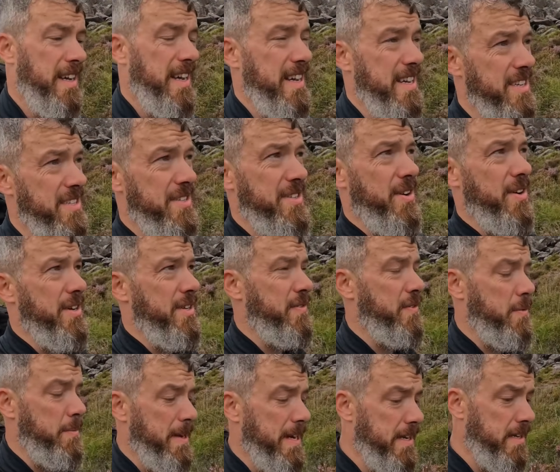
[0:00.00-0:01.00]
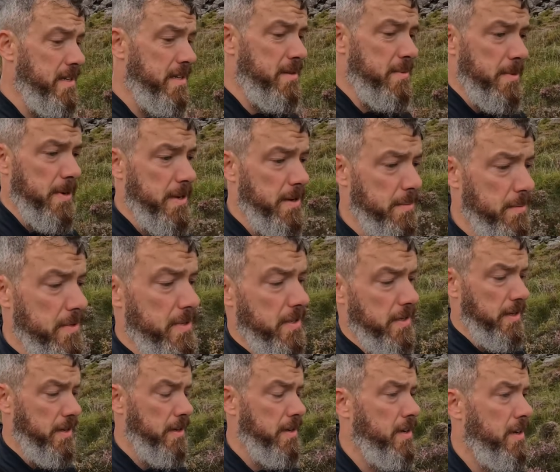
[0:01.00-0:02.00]
It is nice for me to be able
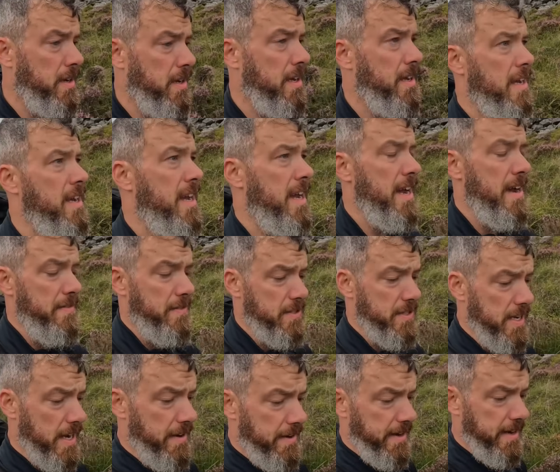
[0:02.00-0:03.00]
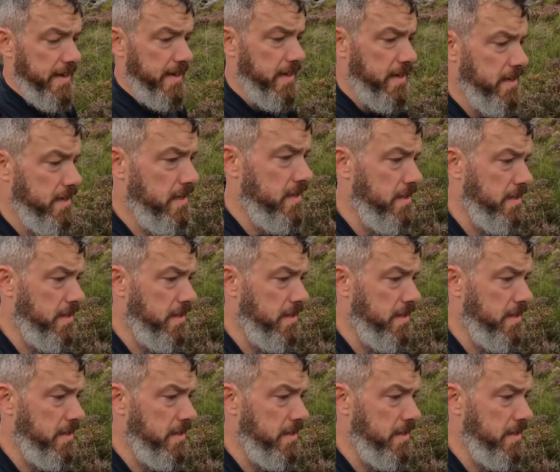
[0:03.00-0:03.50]
to have a Sunday